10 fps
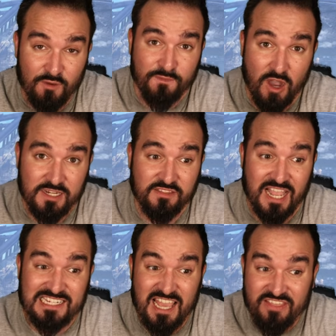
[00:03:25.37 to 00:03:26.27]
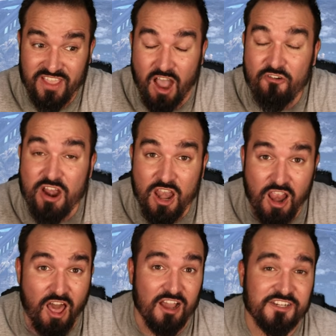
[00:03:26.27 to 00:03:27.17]
finding that there are a
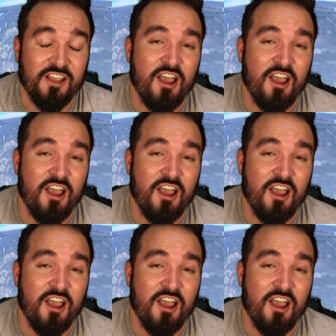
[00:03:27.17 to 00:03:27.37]
lot